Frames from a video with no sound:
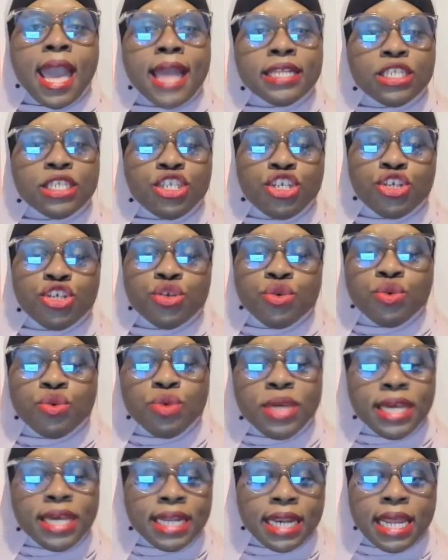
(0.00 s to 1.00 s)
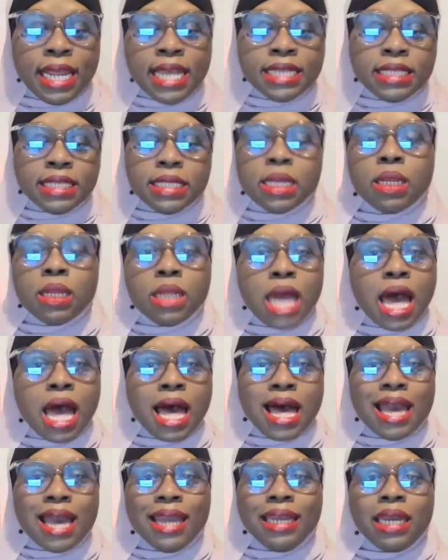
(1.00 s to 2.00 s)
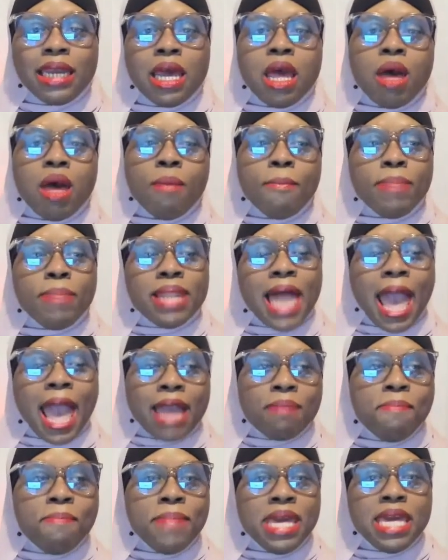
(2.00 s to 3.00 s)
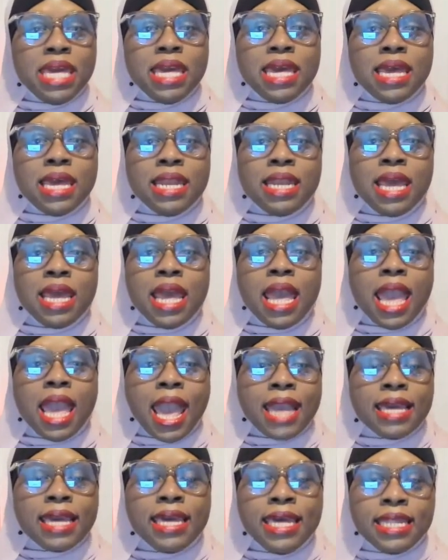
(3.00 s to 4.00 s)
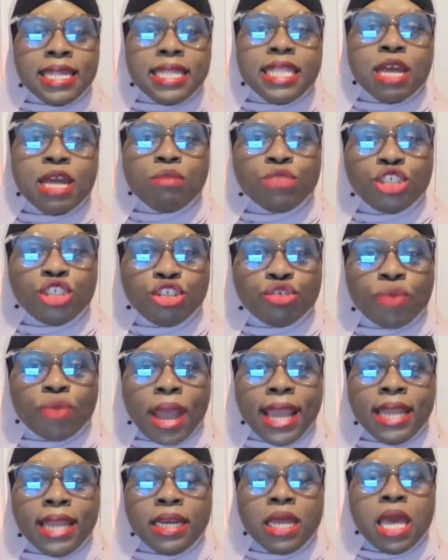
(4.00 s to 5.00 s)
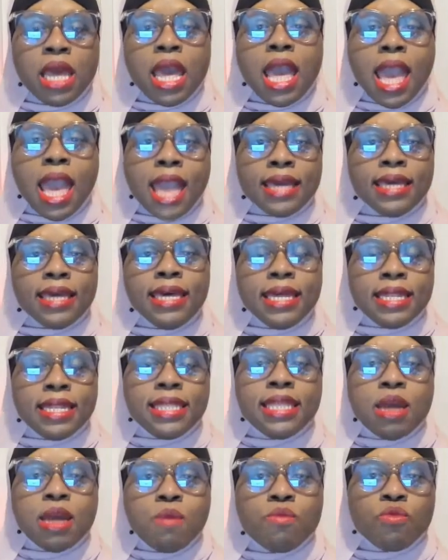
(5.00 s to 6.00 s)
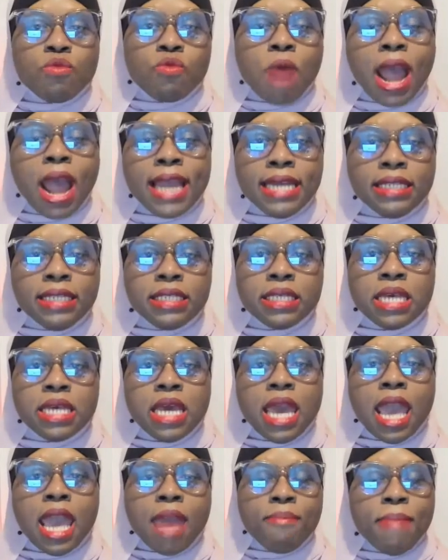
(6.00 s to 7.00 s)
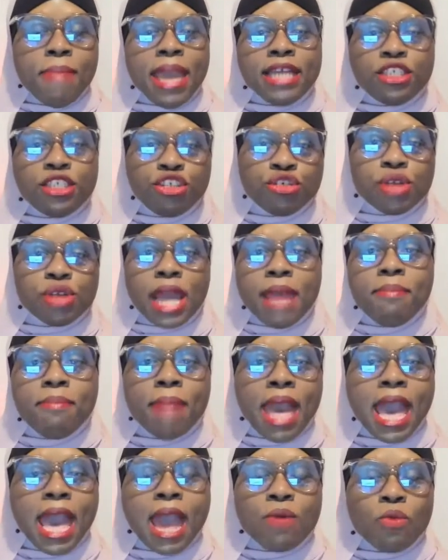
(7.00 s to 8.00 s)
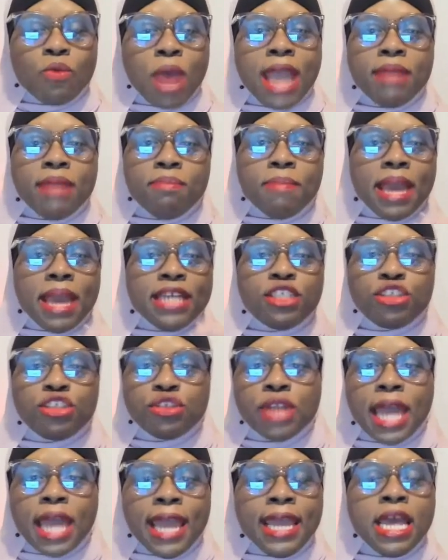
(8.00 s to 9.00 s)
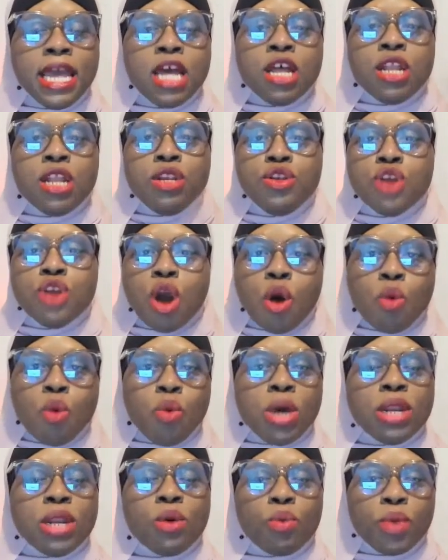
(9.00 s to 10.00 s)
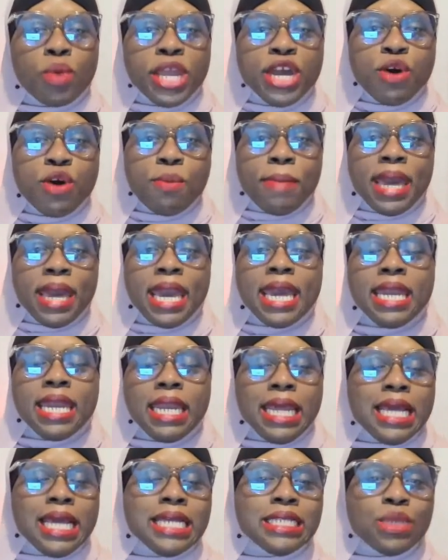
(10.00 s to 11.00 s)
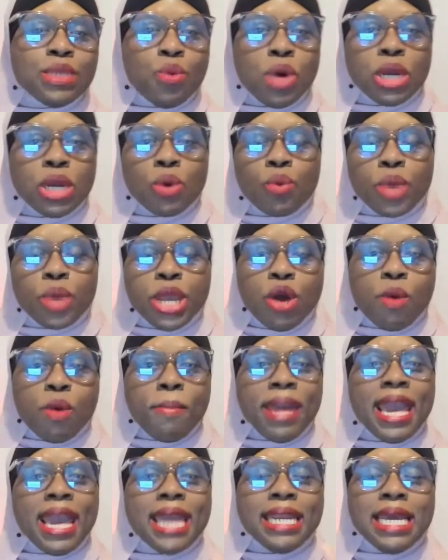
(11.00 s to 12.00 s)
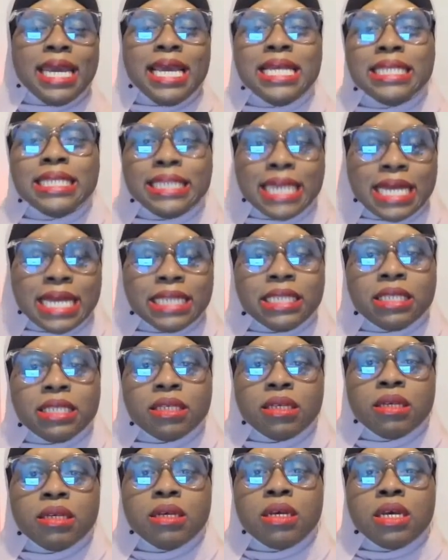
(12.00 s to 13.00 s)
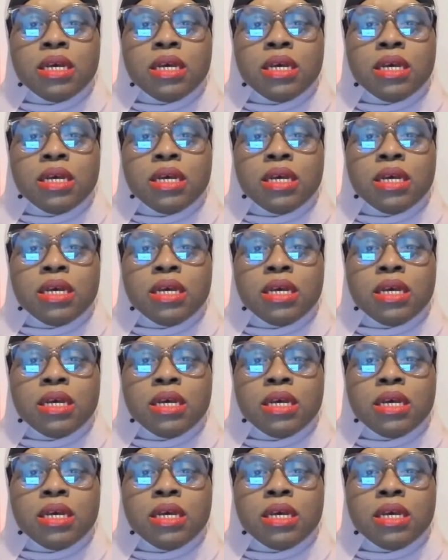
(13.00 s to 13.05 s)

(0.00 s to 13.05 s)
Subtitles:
and to get into line Black men and get them straight and get them right and make sure they mind right, make sure they know what a real man is and what a real man isn't